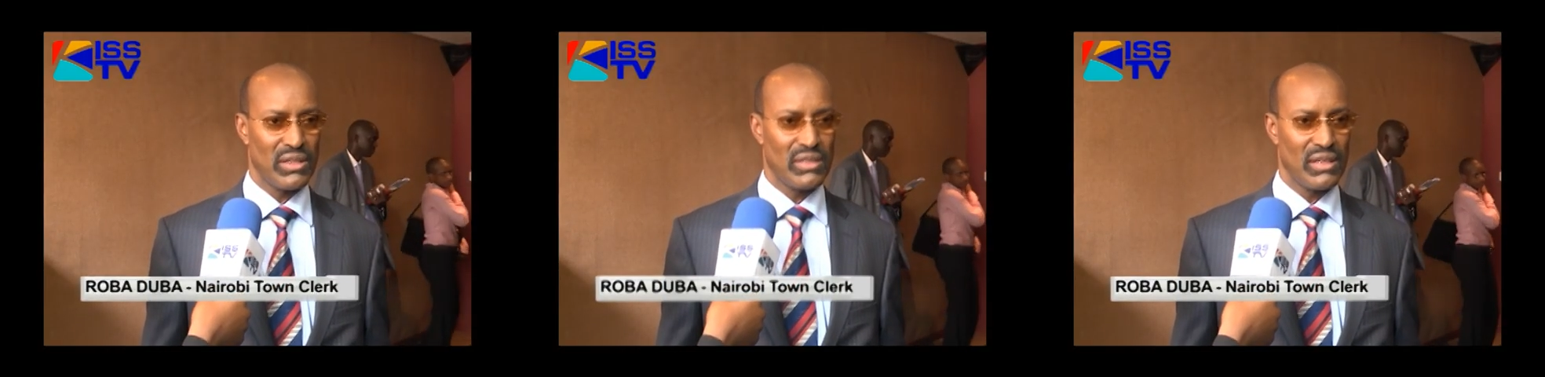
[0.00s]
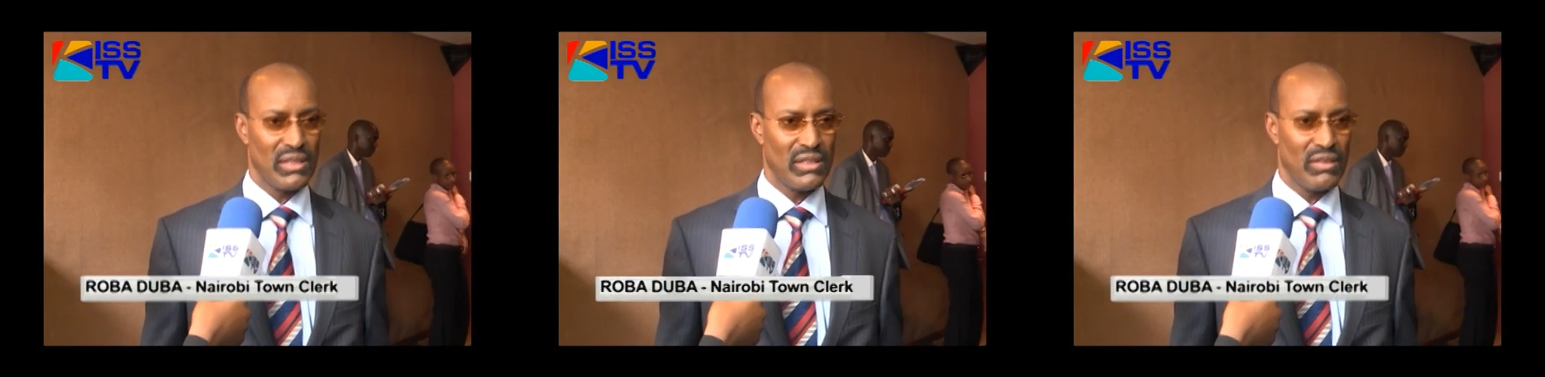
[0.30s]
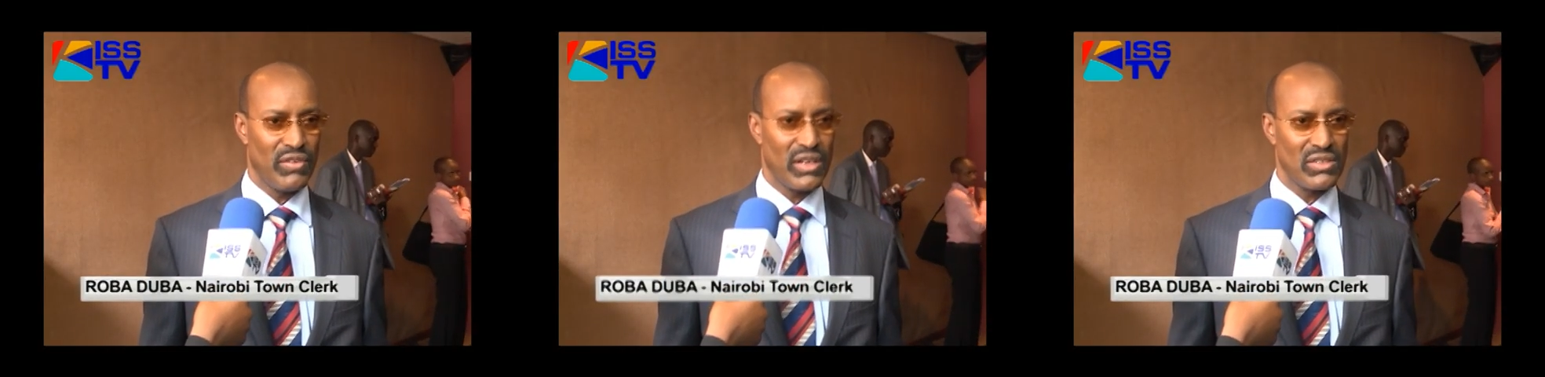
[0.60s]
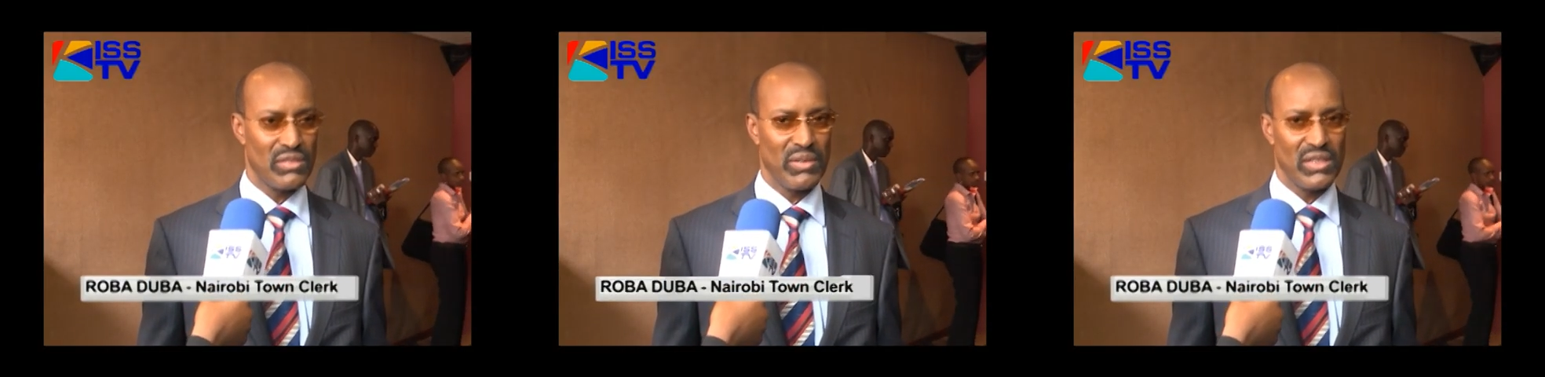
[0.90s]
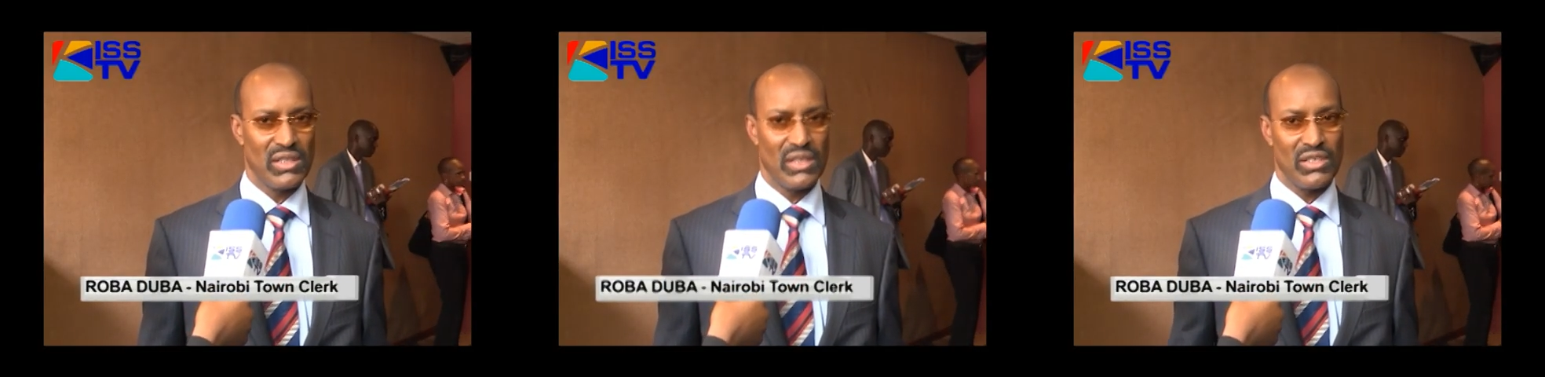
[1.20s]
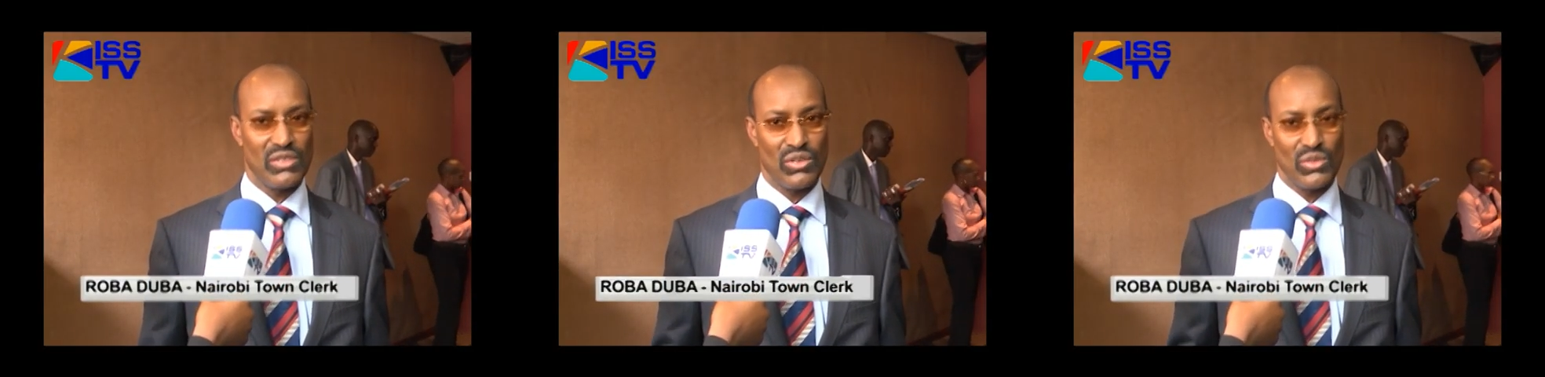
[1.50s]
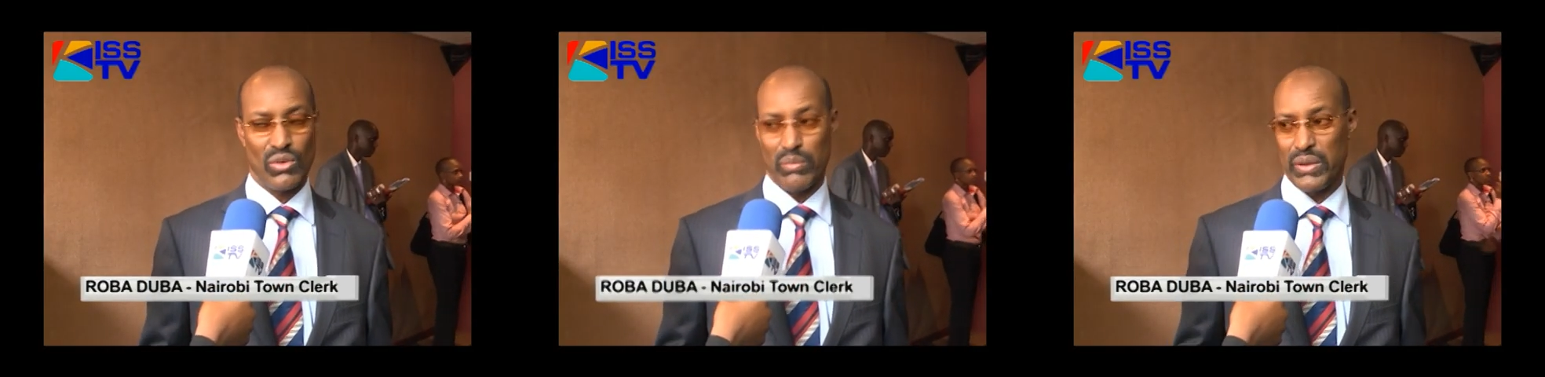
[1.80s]
but the fact remains that it's
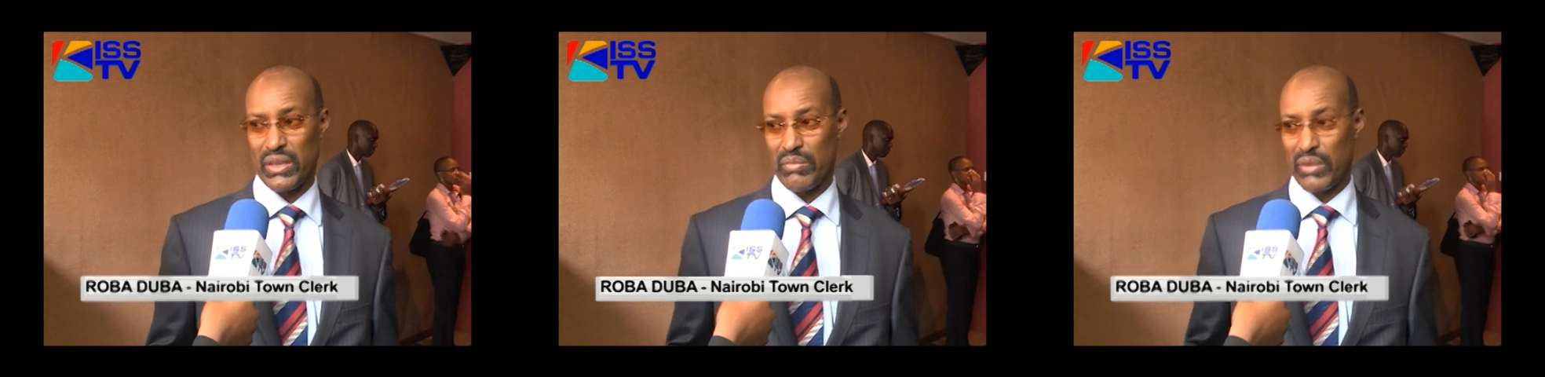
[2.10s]
also happening.